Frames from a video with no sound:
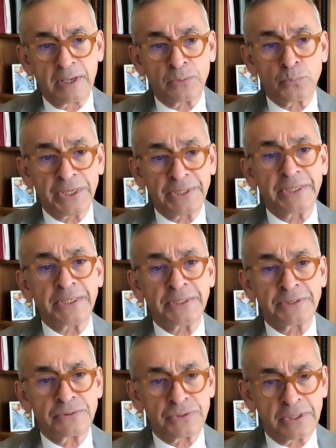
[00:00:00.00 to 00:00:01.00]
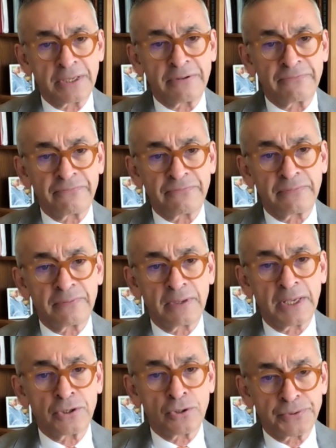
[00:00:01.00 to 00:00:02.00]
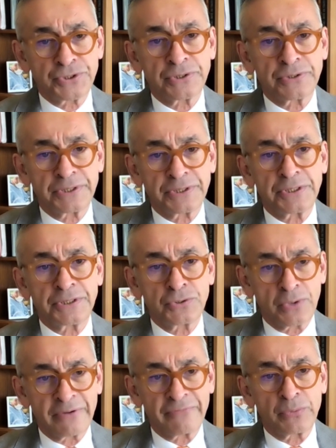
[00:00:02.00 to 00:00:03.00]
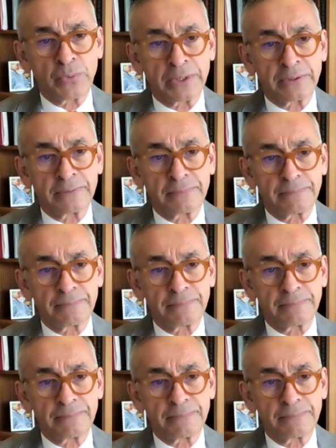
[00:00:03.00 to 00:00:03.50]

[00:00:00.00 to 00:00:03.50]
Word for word: And we need to give an opportunity to everyone.